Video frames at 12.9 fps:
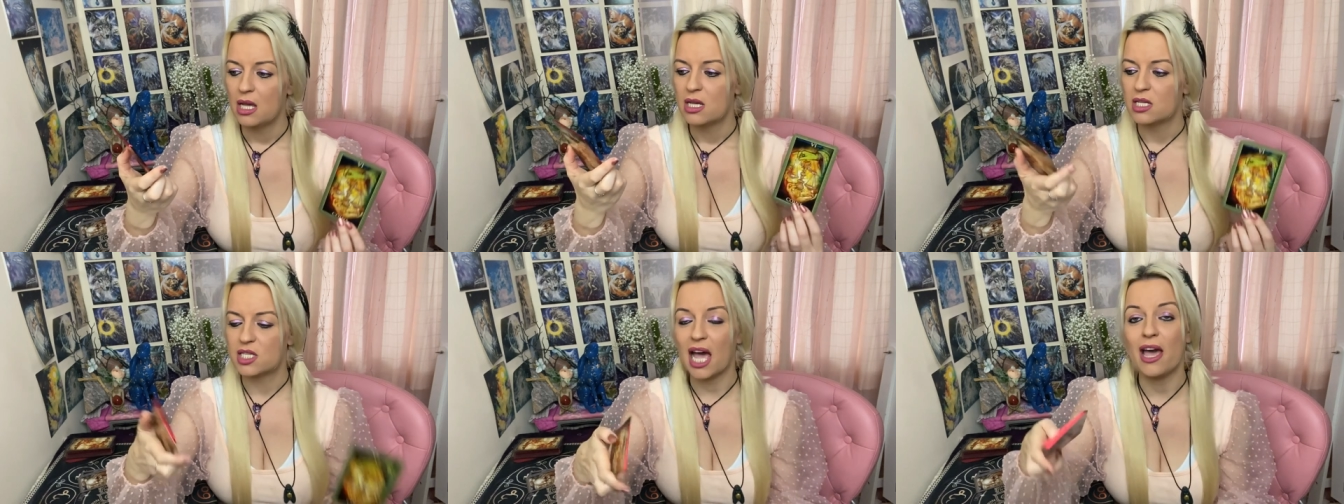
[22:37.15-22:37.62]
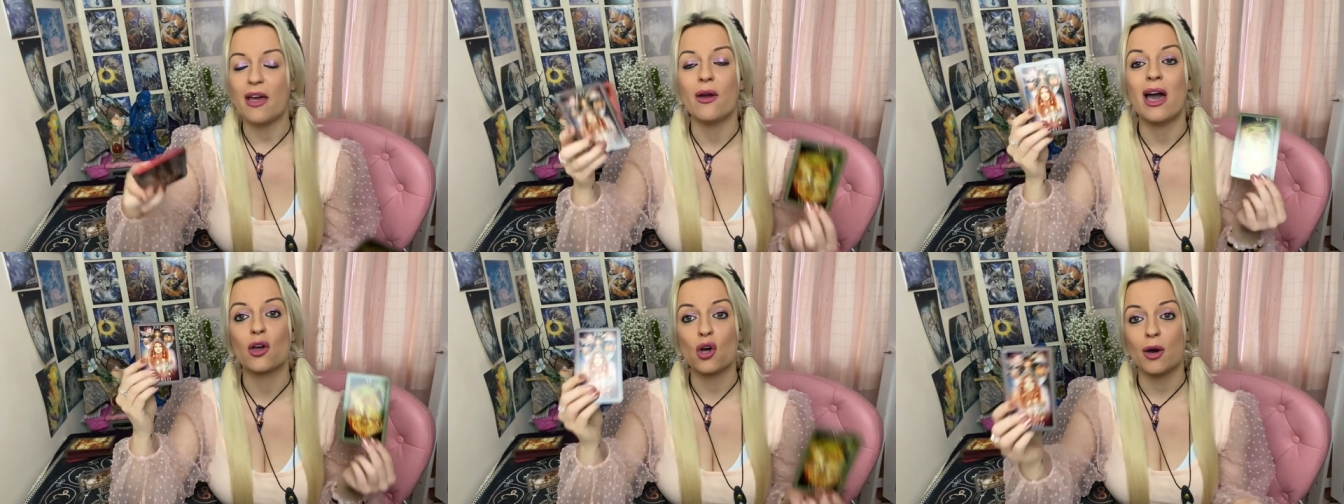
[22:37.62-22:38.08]
So
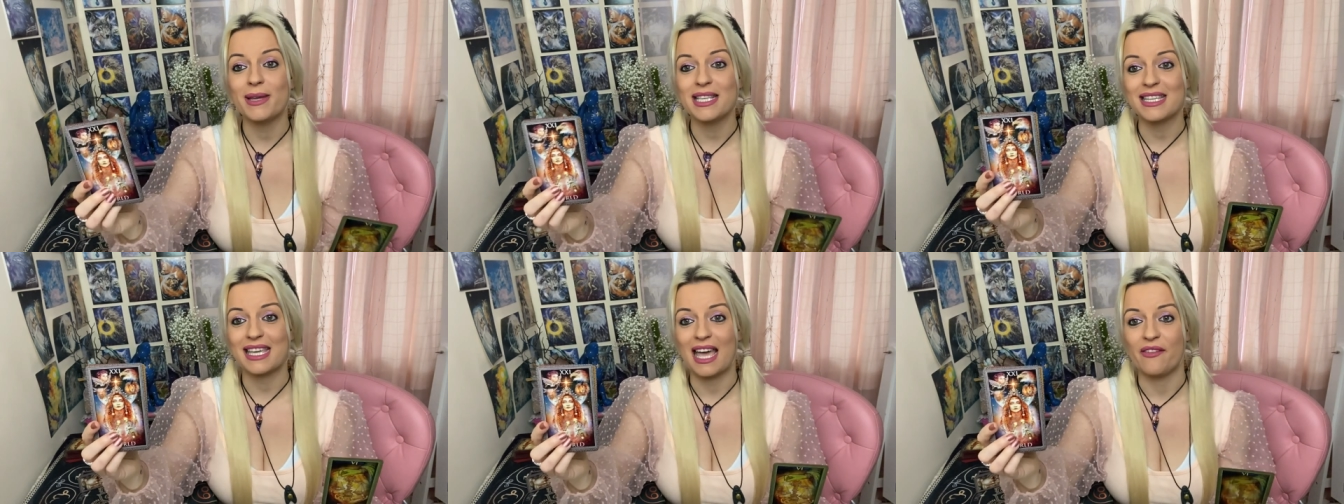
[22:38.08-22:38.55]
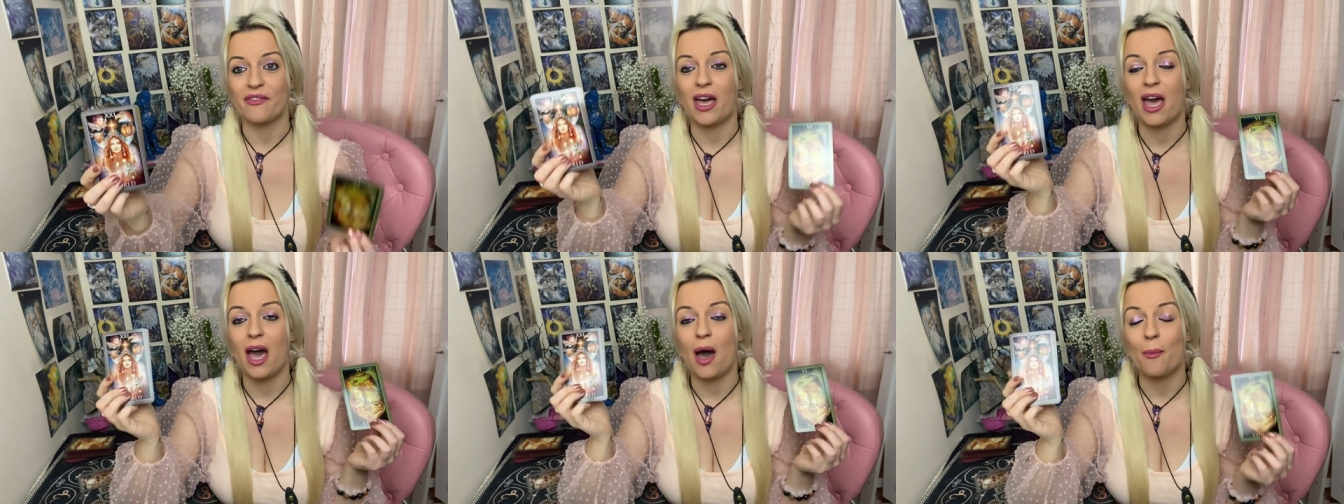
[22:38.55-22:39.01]
a coming
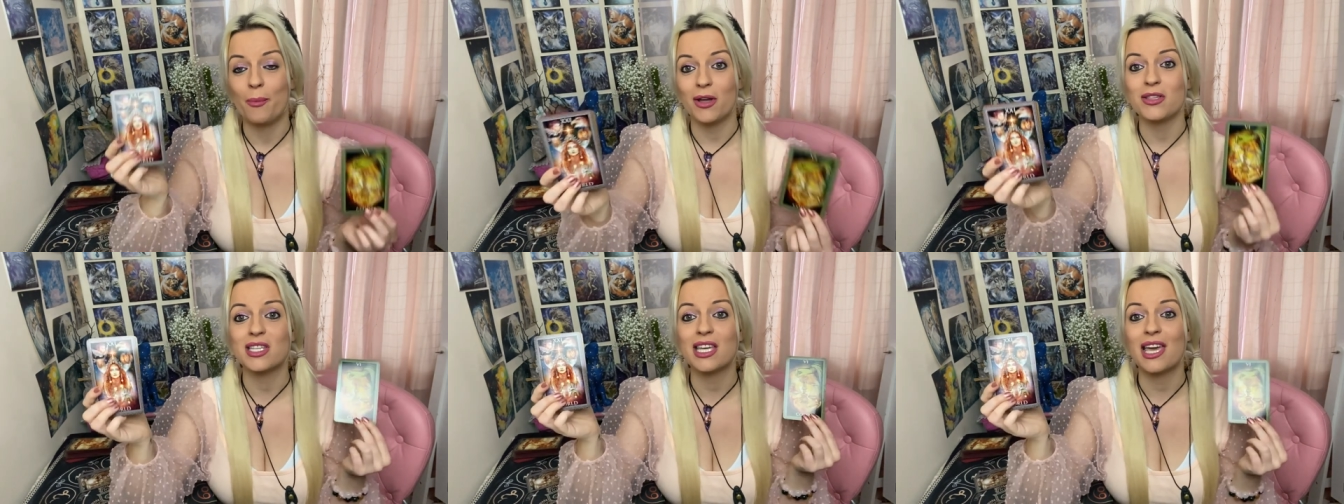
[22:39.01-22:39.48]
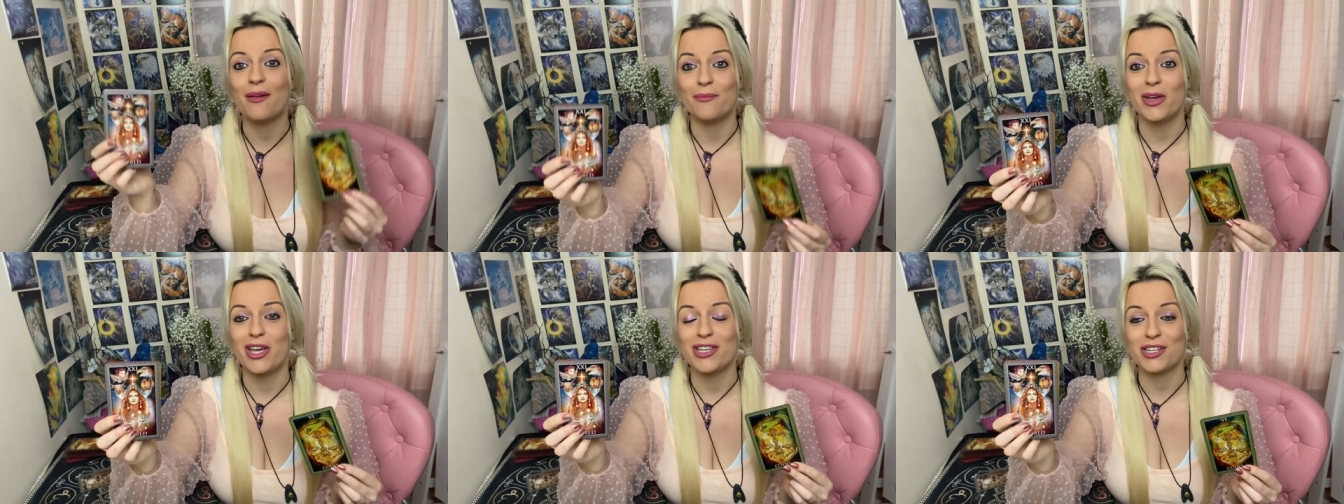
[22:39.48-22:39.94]
together, a bonding, a
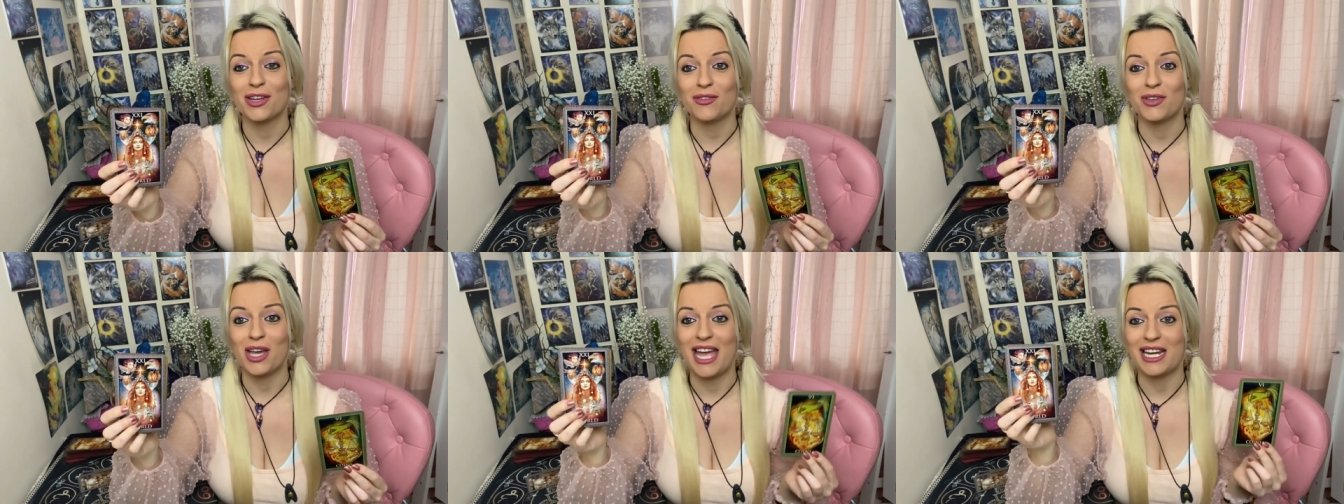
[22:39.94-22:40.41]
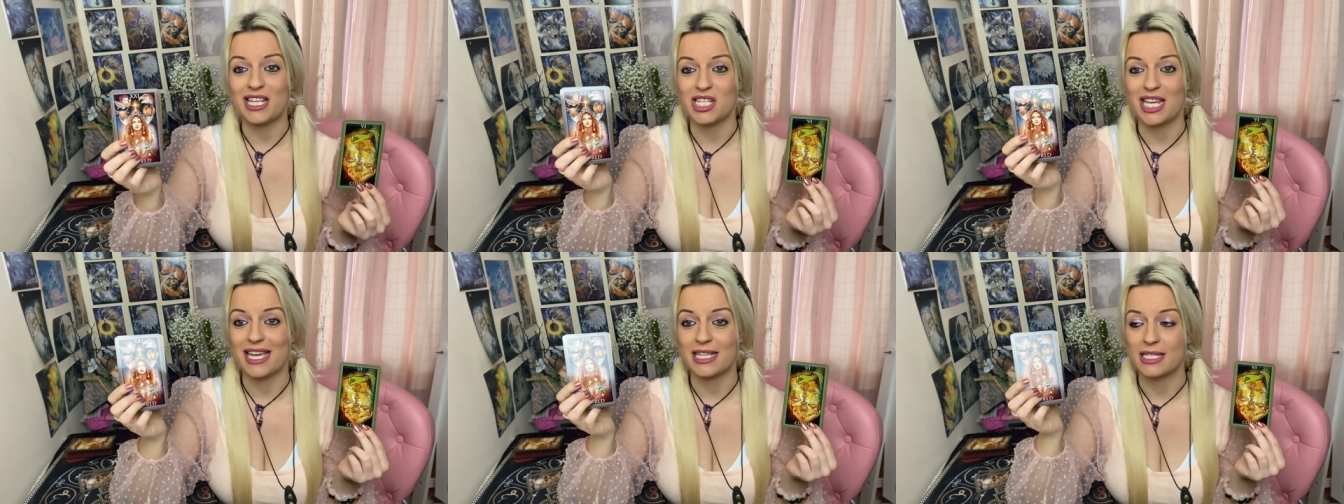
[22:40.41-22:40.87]
merging of your
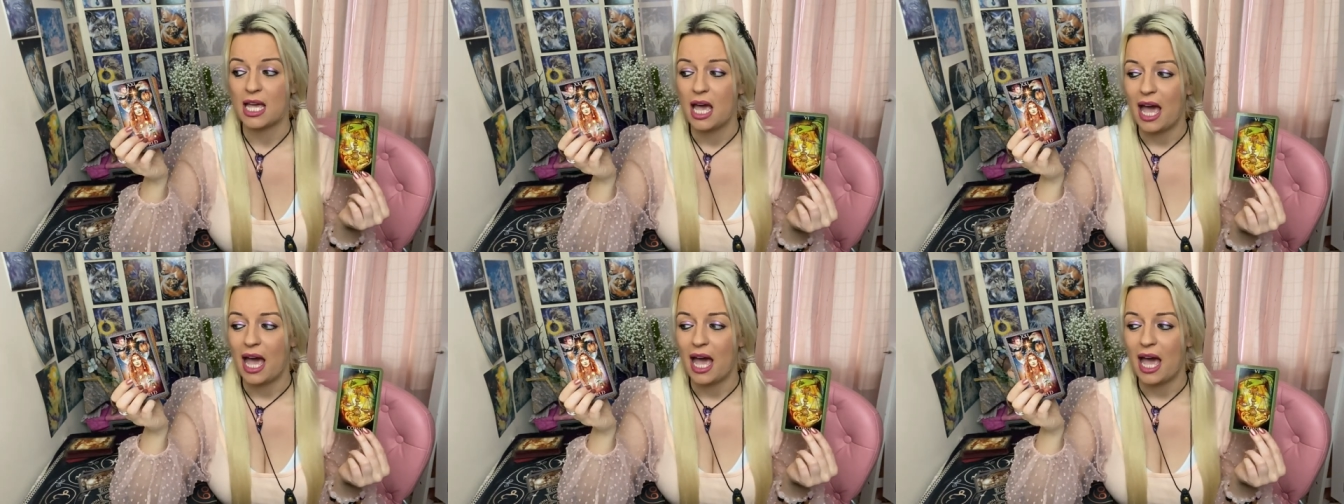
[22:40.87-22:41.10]
energies.